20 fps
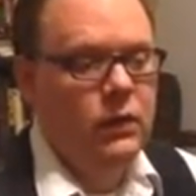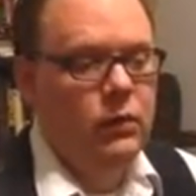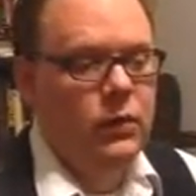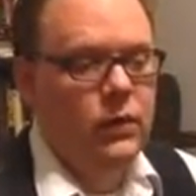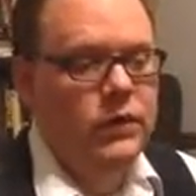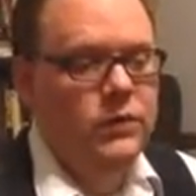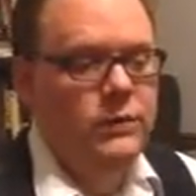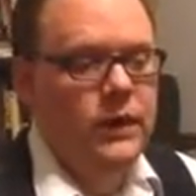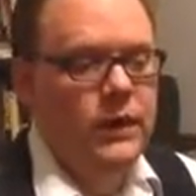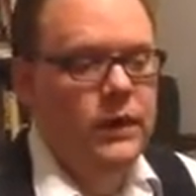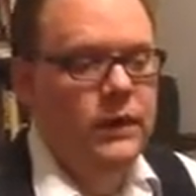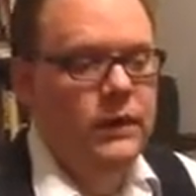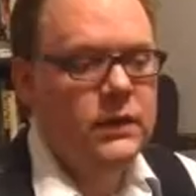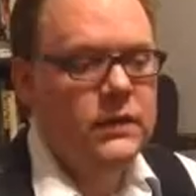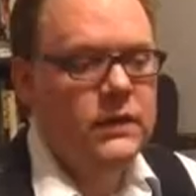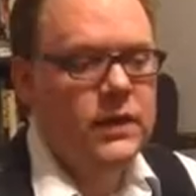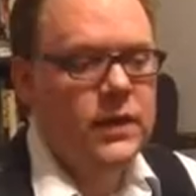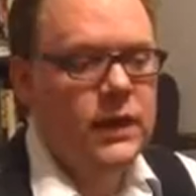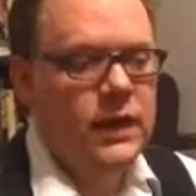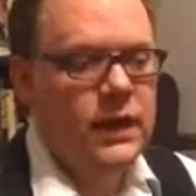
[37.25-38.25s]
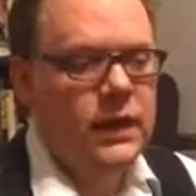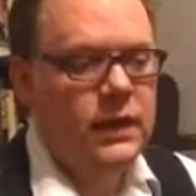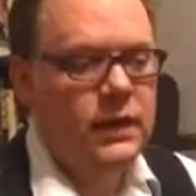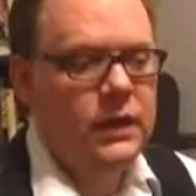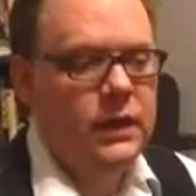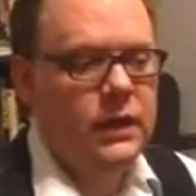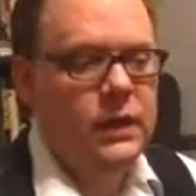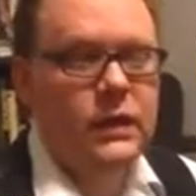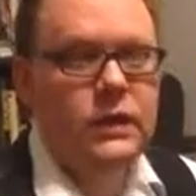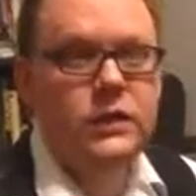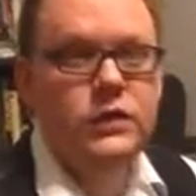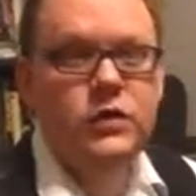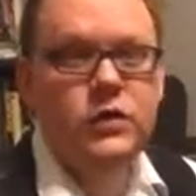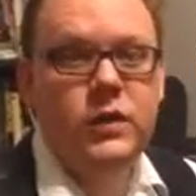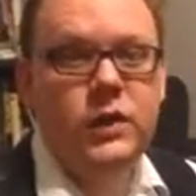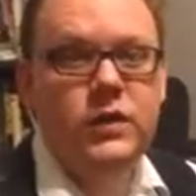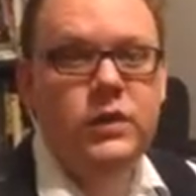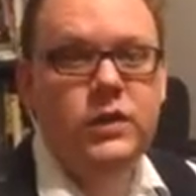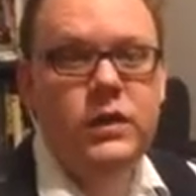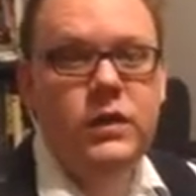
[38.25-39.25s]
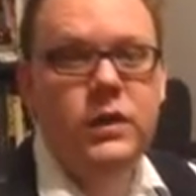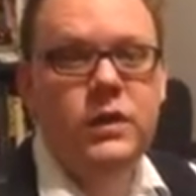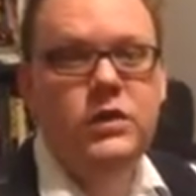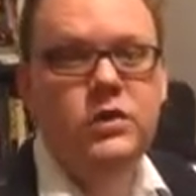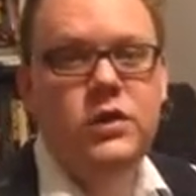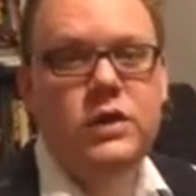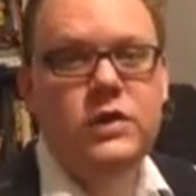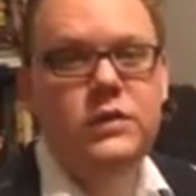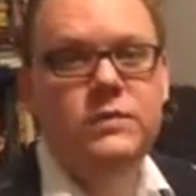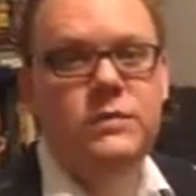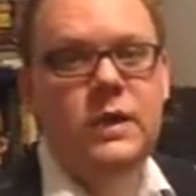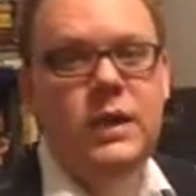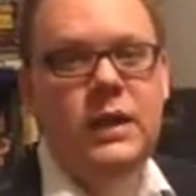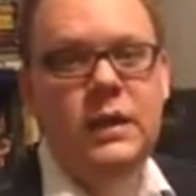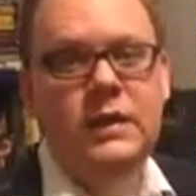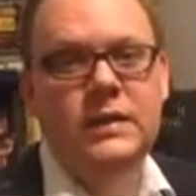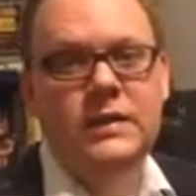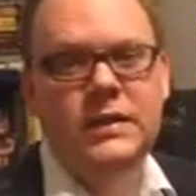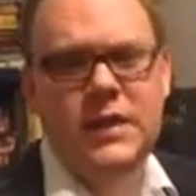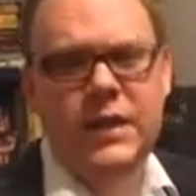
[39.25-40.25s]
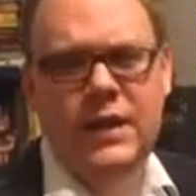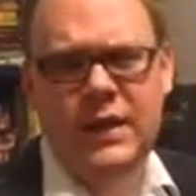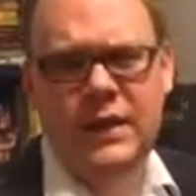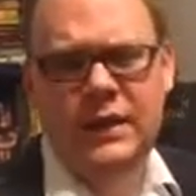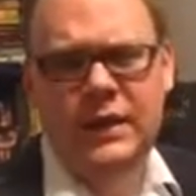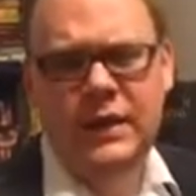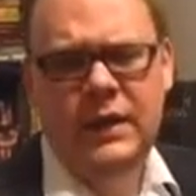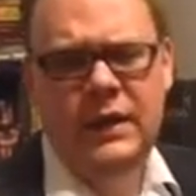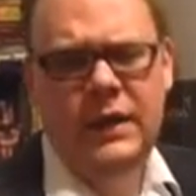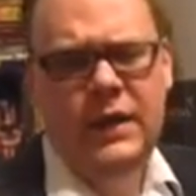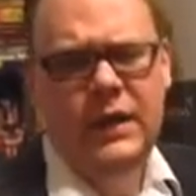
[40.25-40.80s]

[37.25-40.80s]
which means that astringent just means that